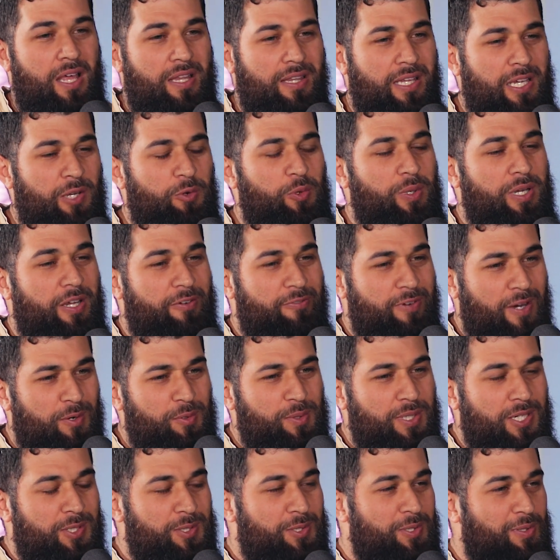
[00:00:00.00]
Then when I
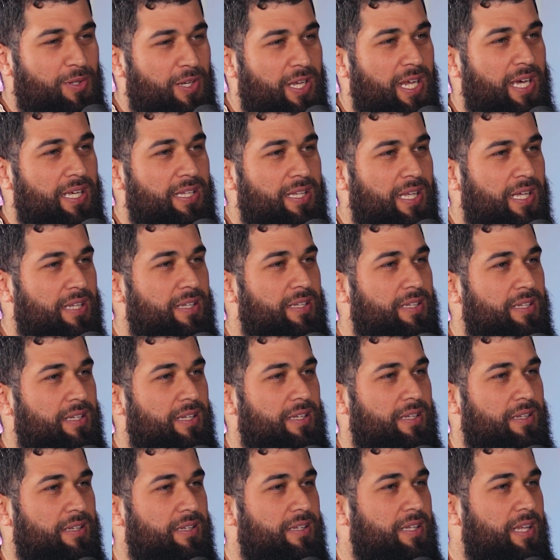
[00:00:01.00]
found out online
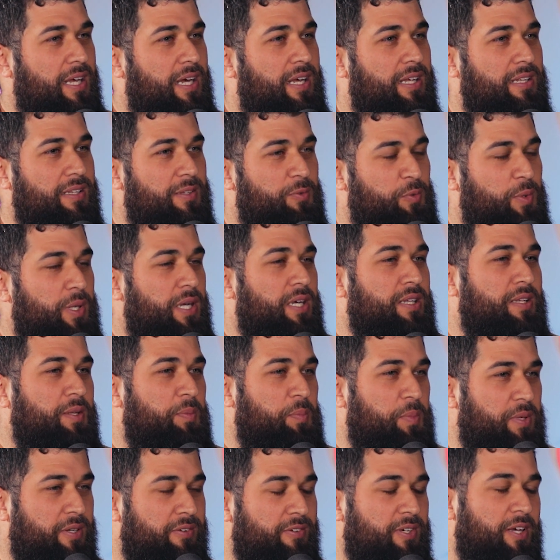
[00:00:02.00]
that we had a
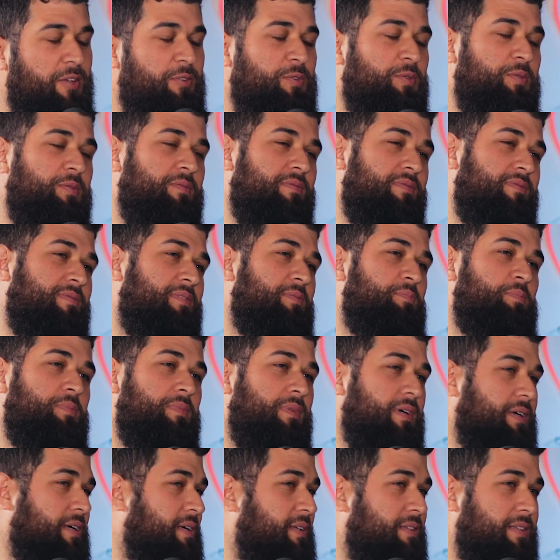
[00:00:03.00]
period, I thought,
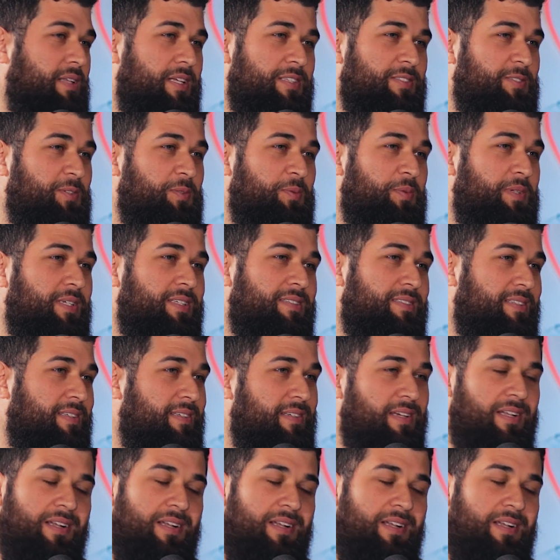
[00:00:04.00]
that's so easy.